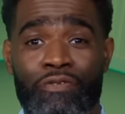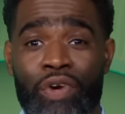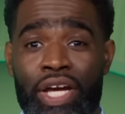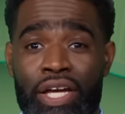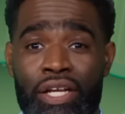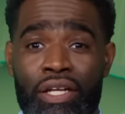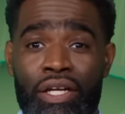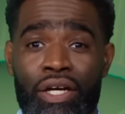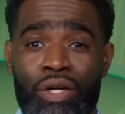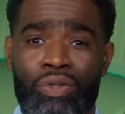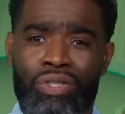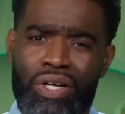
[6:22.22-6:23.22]
friend
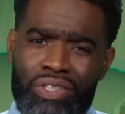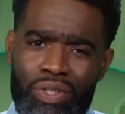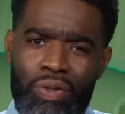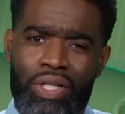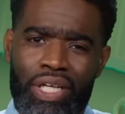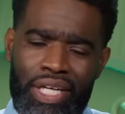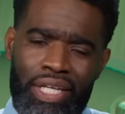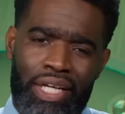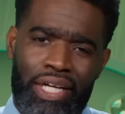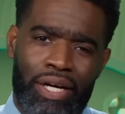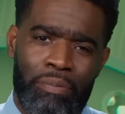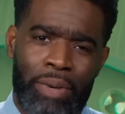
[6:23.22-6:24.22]
who's also looking to
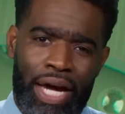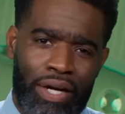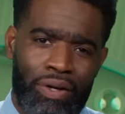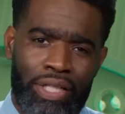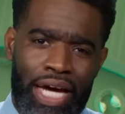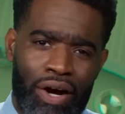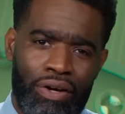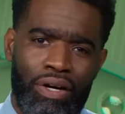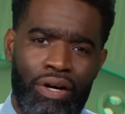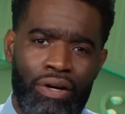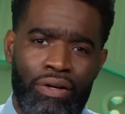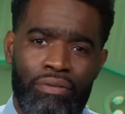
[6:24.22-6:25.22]
cut back on the
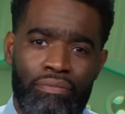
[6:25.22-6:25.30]
alcohol.